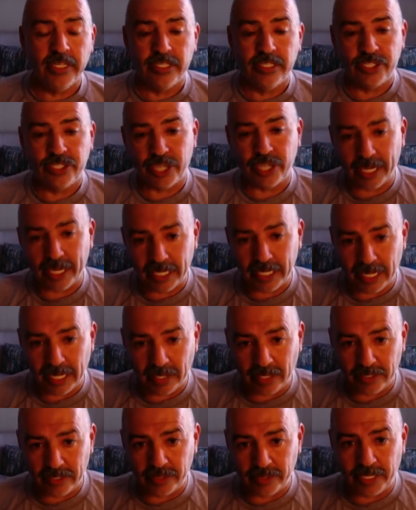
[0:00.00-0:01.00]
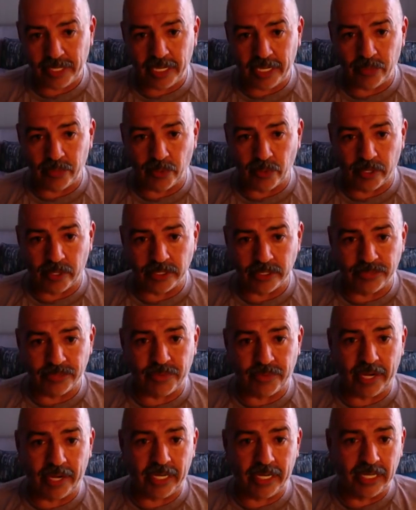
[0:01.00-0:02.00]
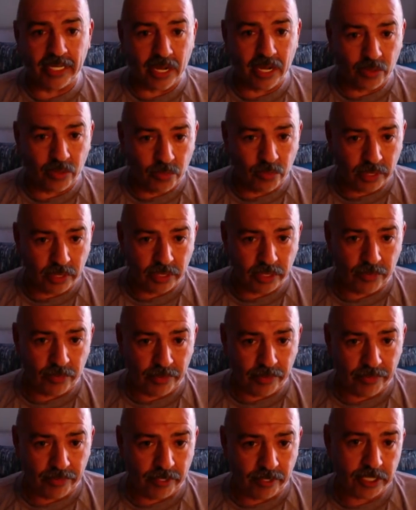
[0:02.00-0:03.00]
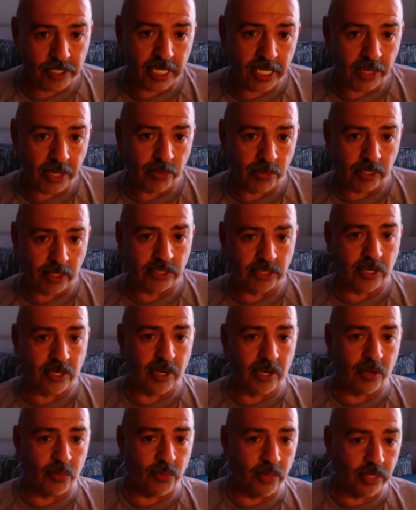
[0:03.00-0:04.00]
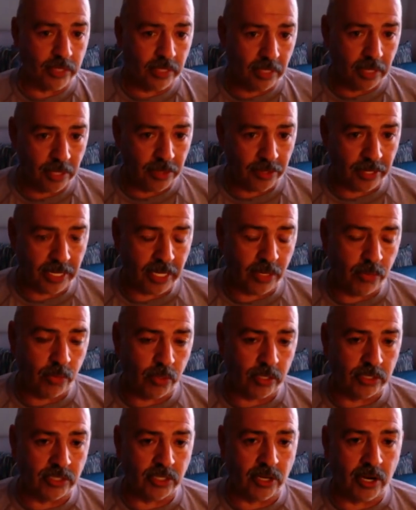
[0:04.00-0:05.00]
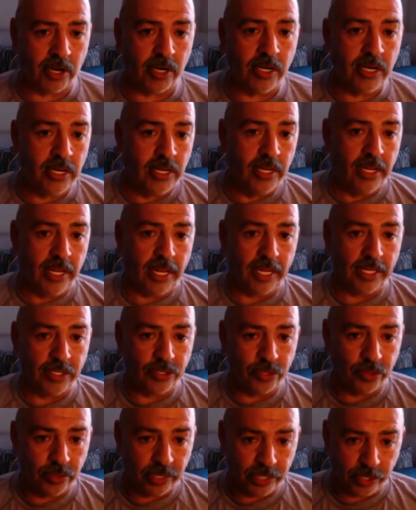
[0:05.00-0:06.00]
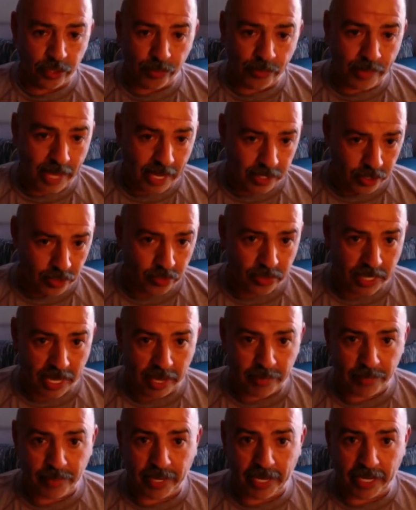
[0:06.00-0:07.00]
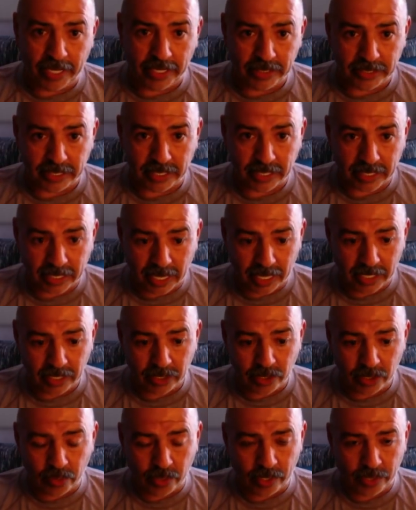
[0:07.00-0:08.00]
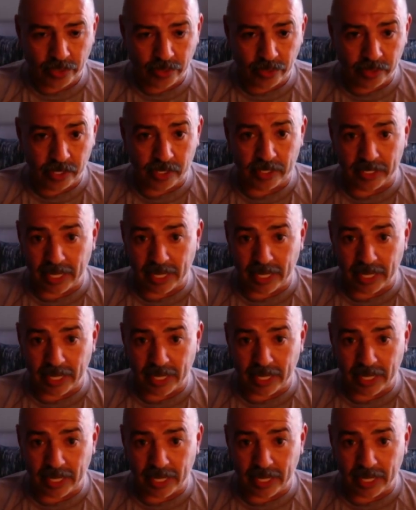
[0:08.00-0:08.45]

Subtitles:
checking out the keywords, finding out what the reverse keywords are, what the other keywords are, and doing your manual campaigns and kind of going through there.